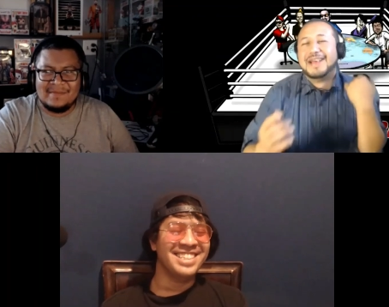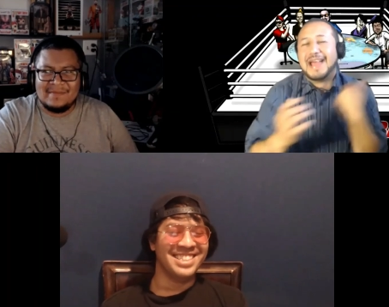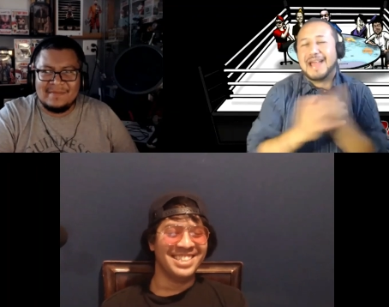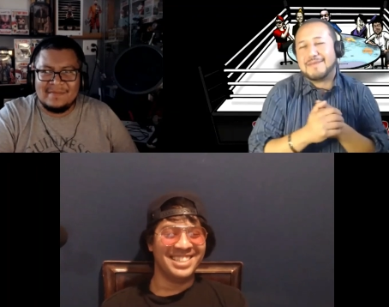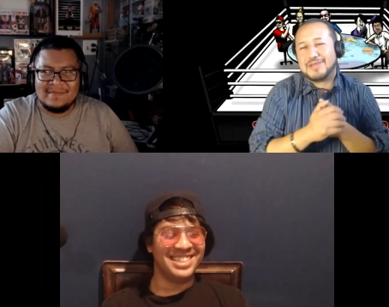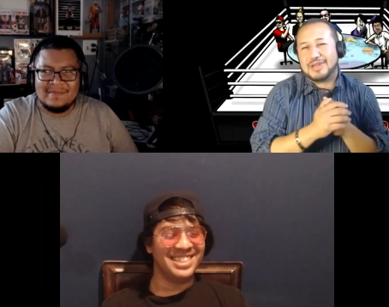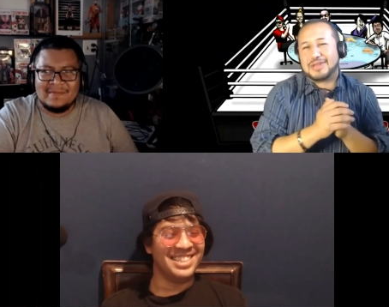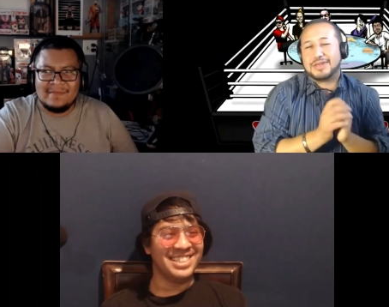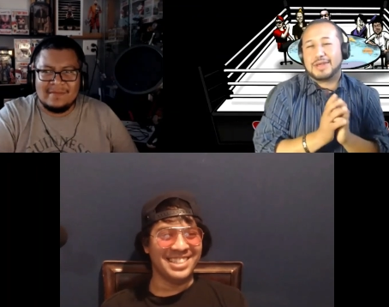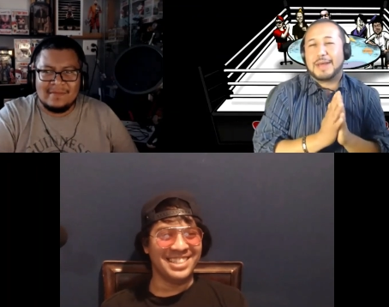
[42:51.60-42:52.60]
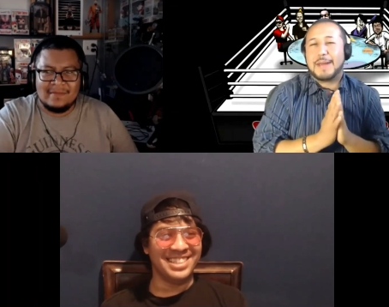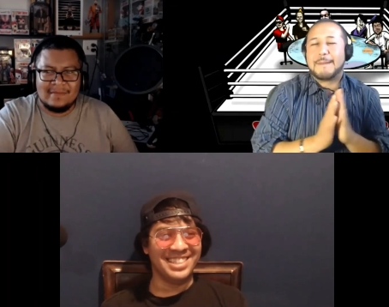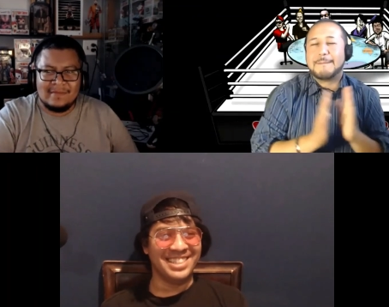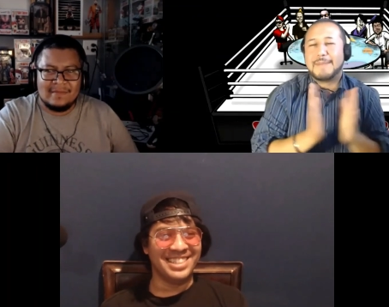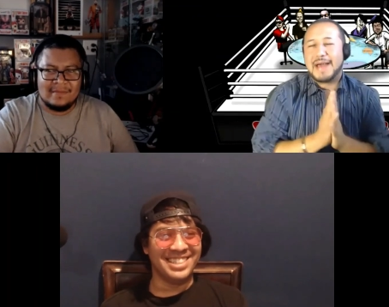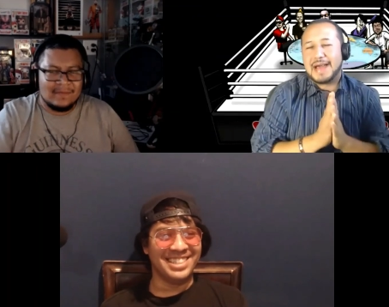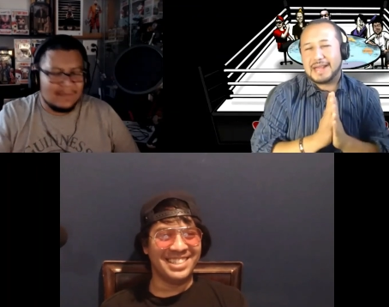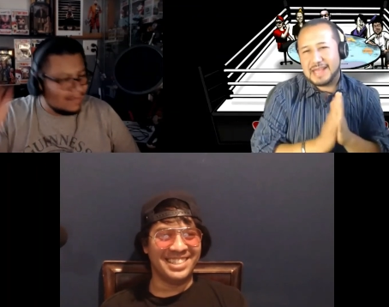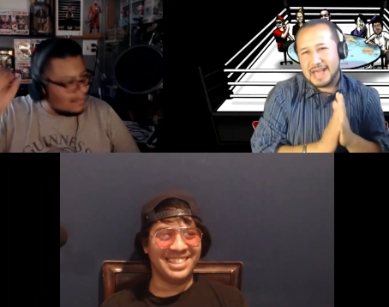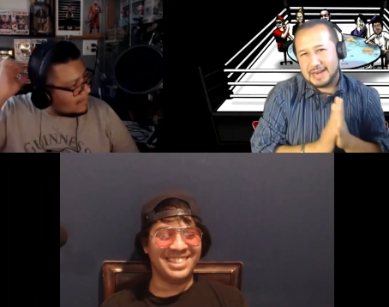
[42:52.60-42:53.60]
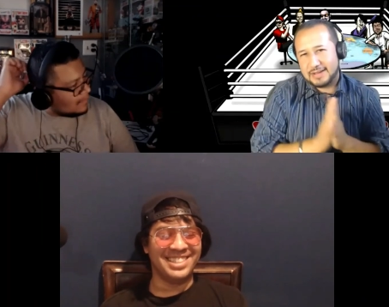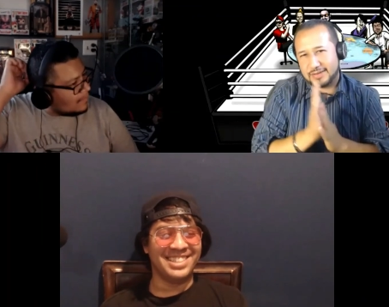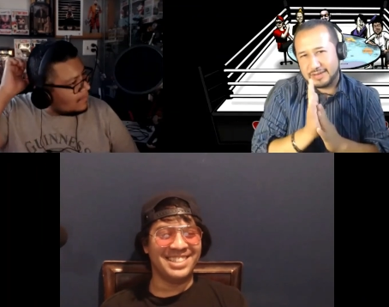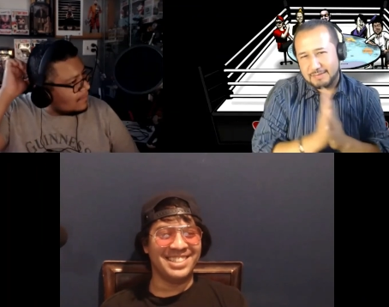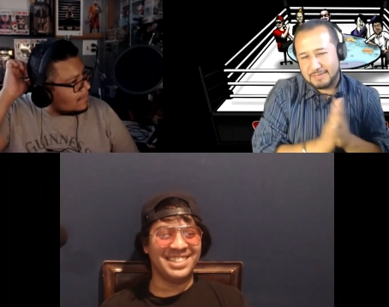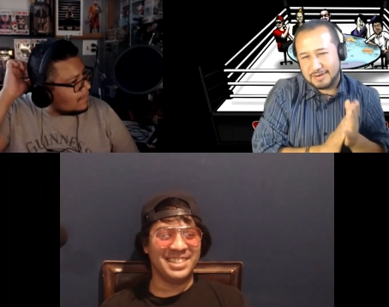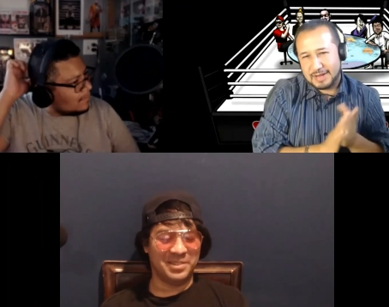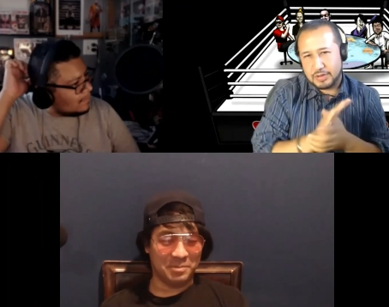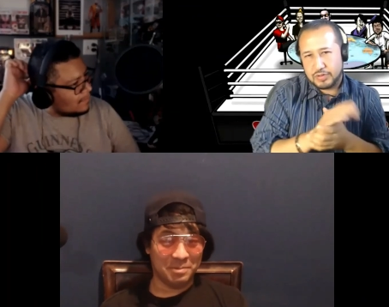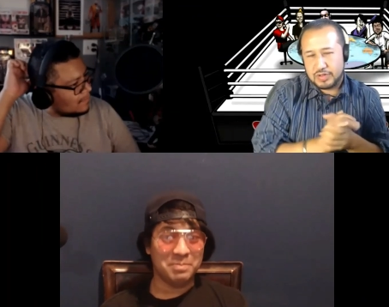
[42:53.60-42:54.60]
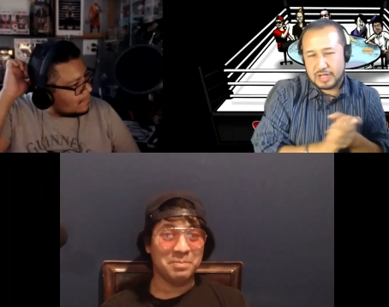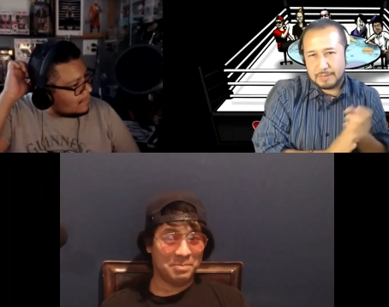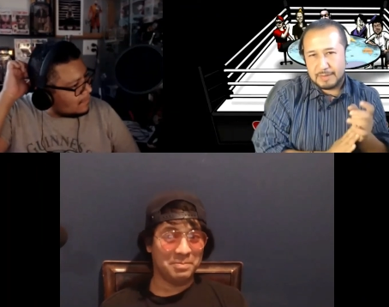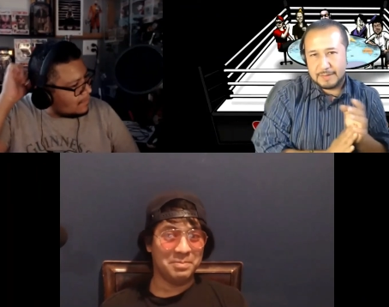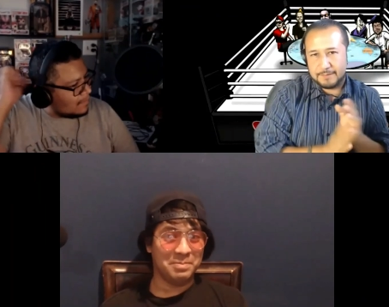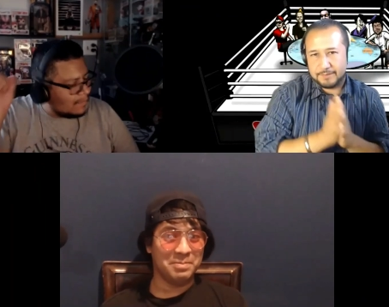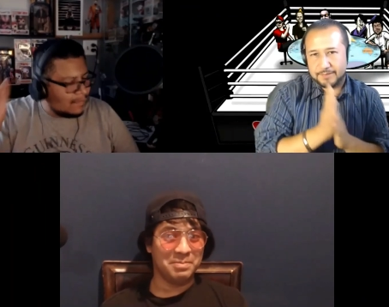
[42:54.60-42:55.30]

Speaker 1: FGC Matt Callis Steamboat, ladies and gentlemen.